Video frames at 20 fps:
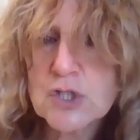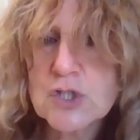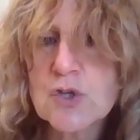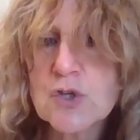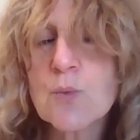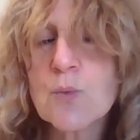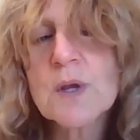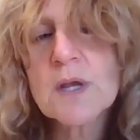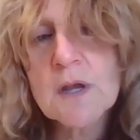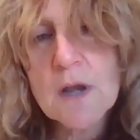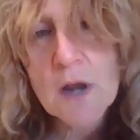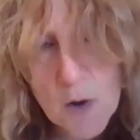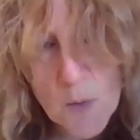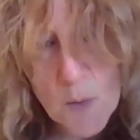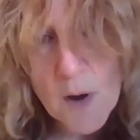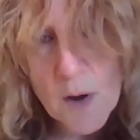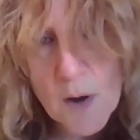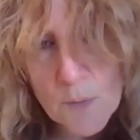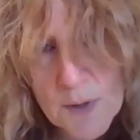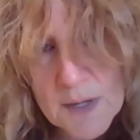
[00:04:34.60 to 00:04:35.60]
So we
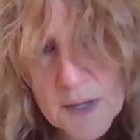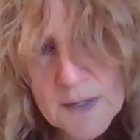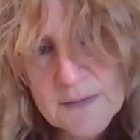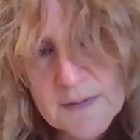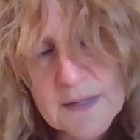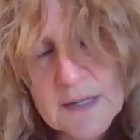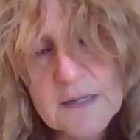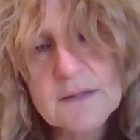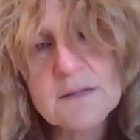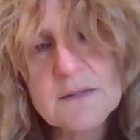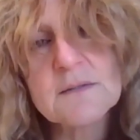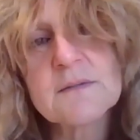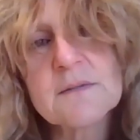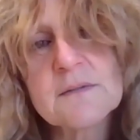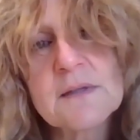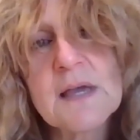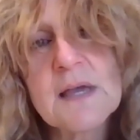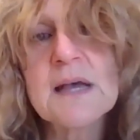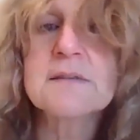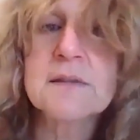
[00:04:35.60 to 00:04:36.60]
know our residents,
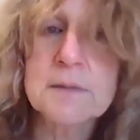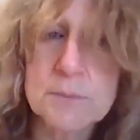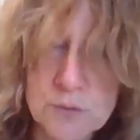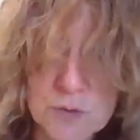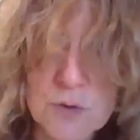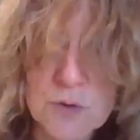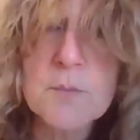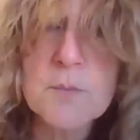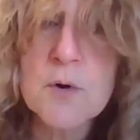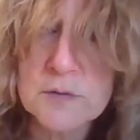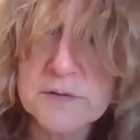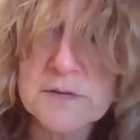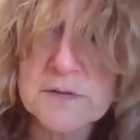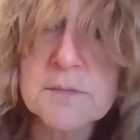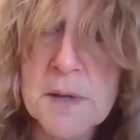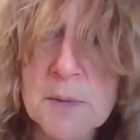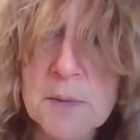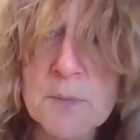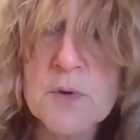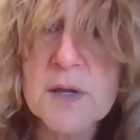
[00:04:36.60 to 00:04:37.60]
as I'm sure
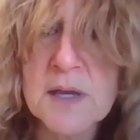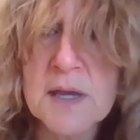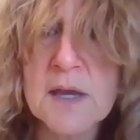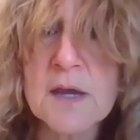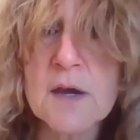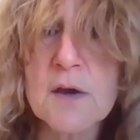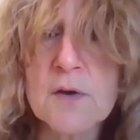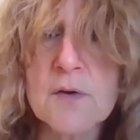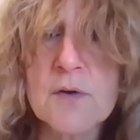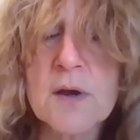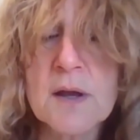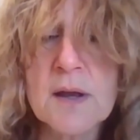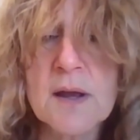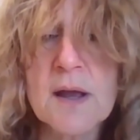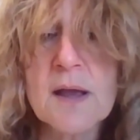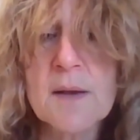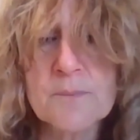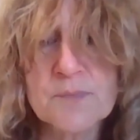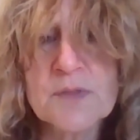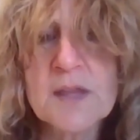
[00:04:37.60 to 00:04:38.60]
most memory care
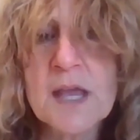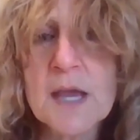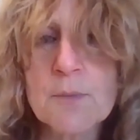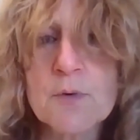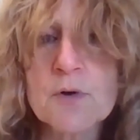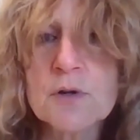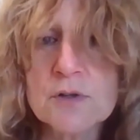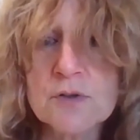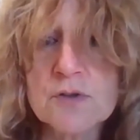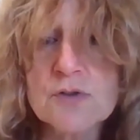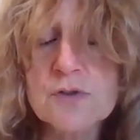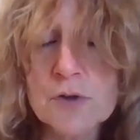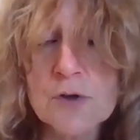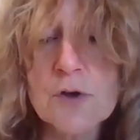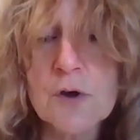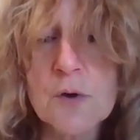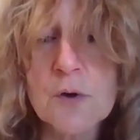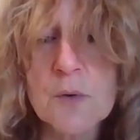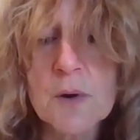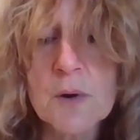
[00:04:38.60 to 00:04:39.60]
neighborhoods
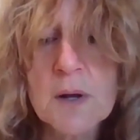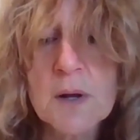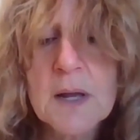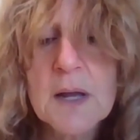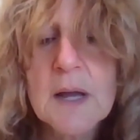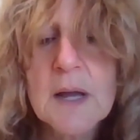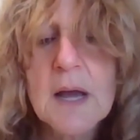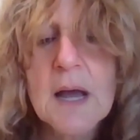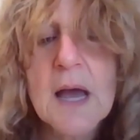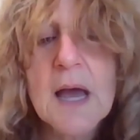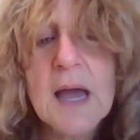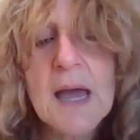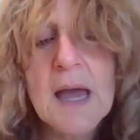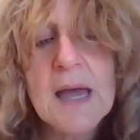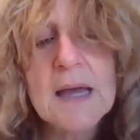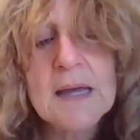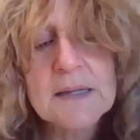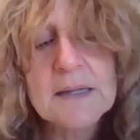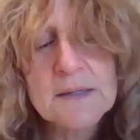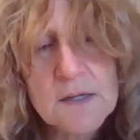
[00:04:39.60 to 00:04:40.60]
do,
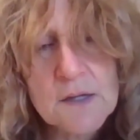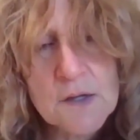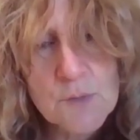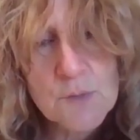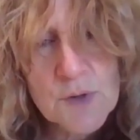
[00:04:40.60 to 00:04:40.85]
and